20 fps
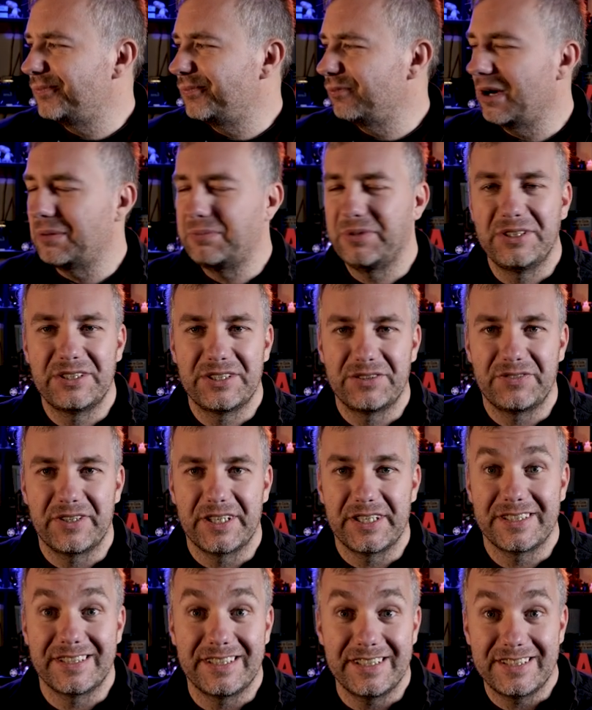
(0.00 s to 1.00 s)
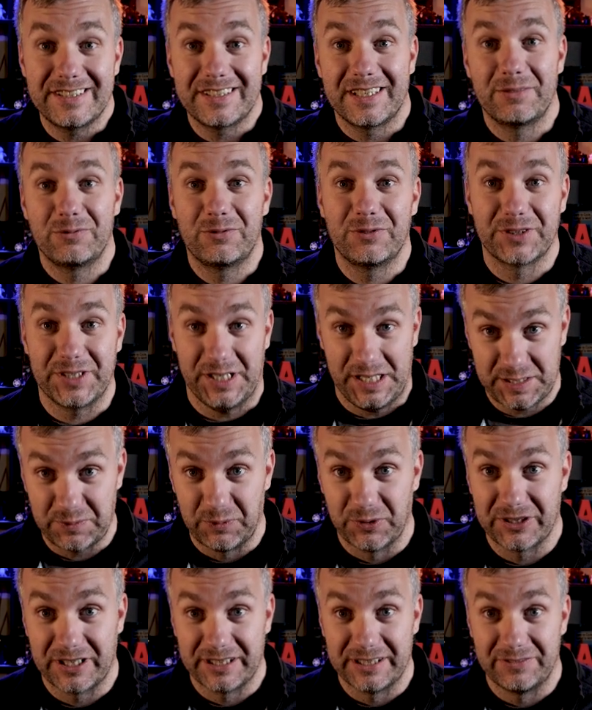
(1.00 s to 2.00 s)
web interface, this time for
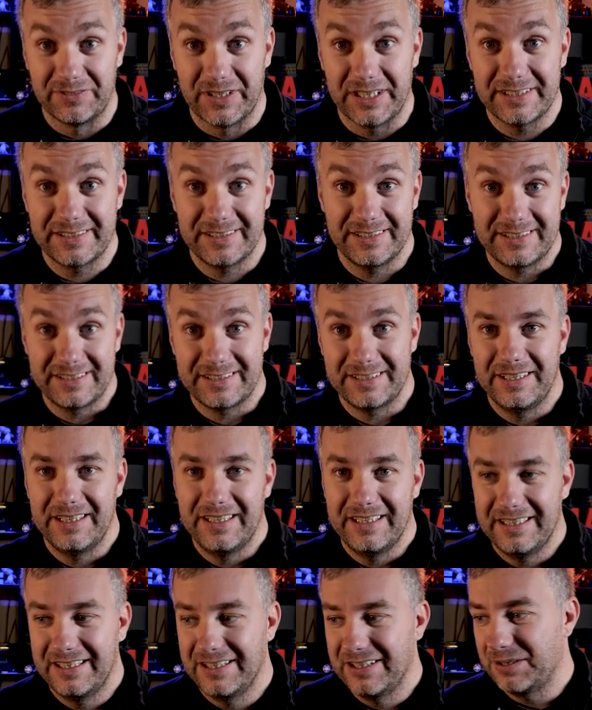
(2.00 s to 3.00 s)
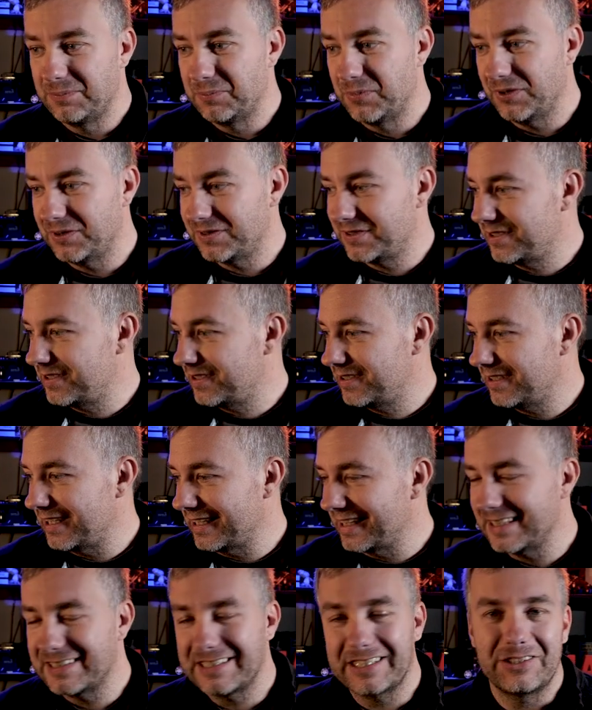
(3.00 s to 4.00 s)
Tasmota devices, but
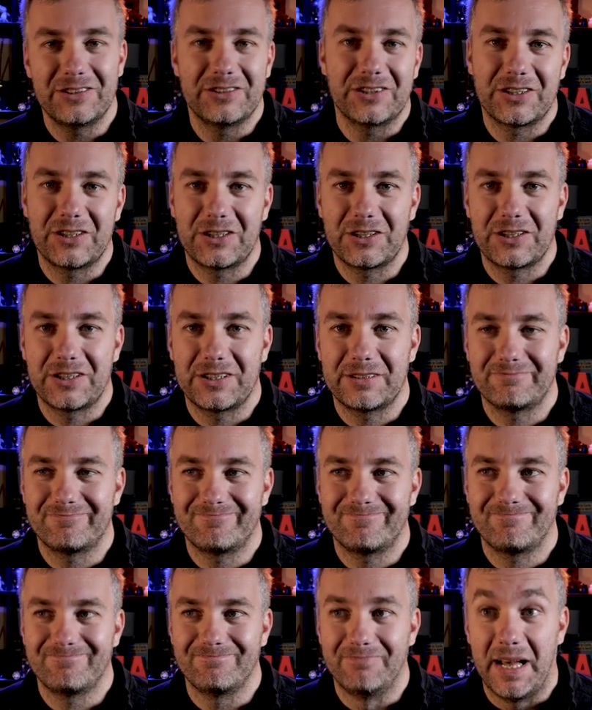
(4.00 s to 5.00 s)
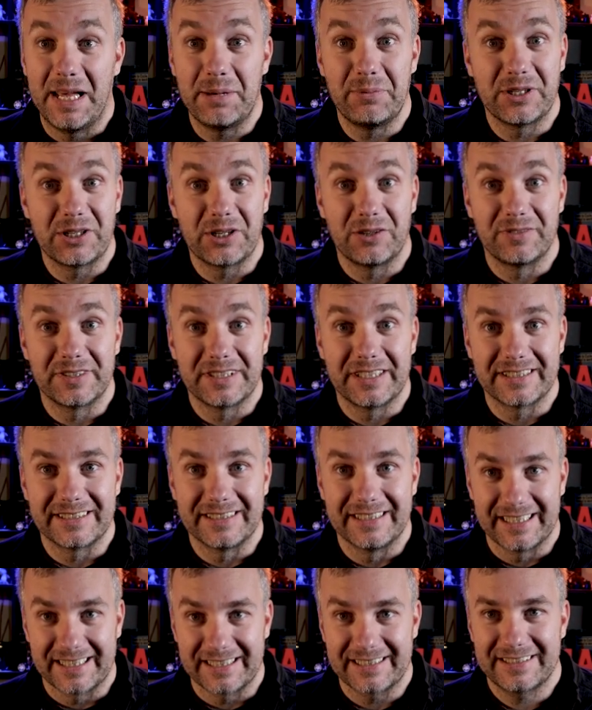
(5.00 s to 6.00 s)
I guess I'm gonna maybe cover
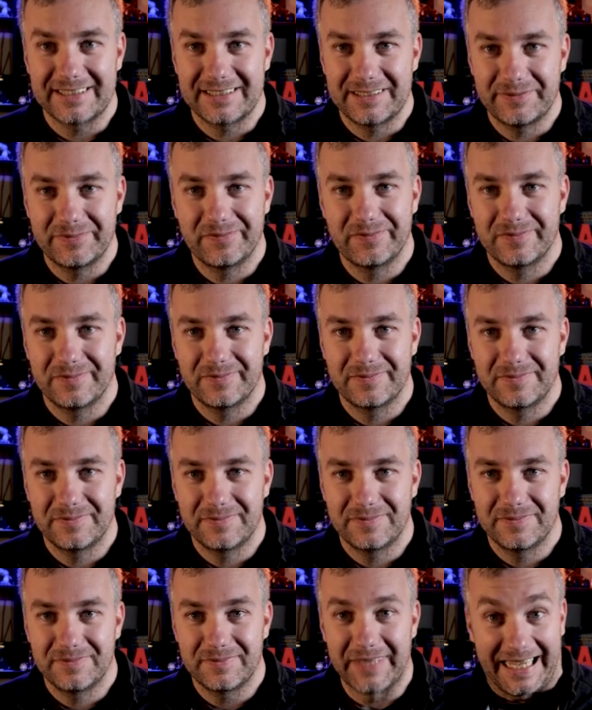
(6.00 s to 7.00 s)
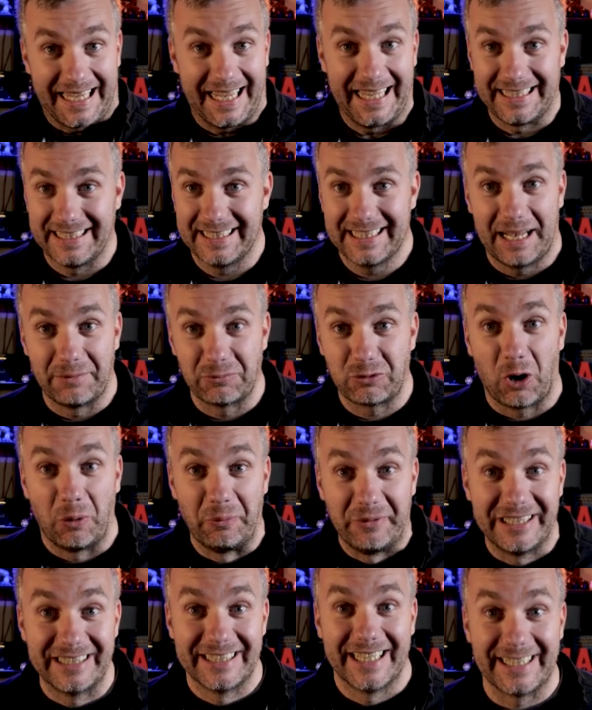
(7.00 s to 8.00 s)
that next. Again, I'm
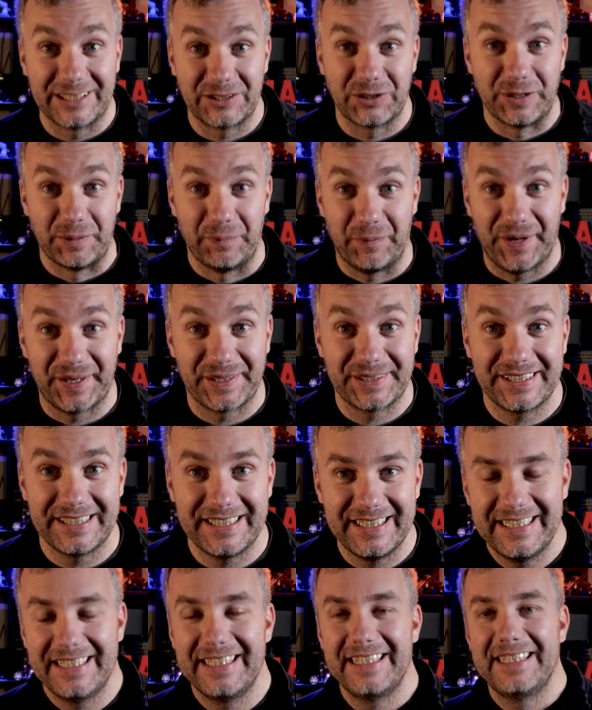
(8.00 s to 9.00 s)
coming late to the party.